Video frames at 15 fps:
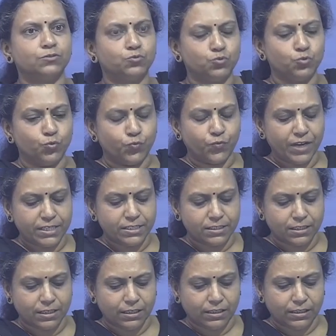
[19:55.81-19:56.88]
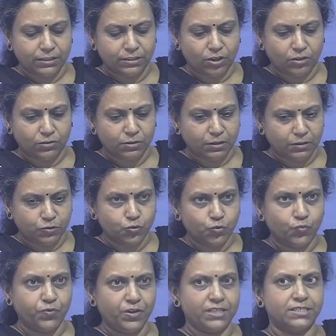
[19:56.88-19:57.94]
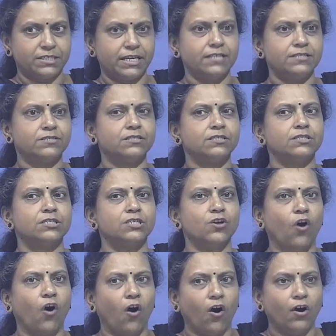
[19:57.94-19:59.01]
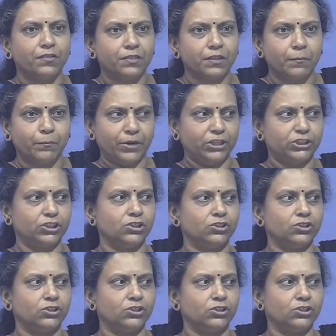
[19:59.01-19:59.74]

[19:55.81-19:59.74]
two phase uh, your uh, two phase density or the pressure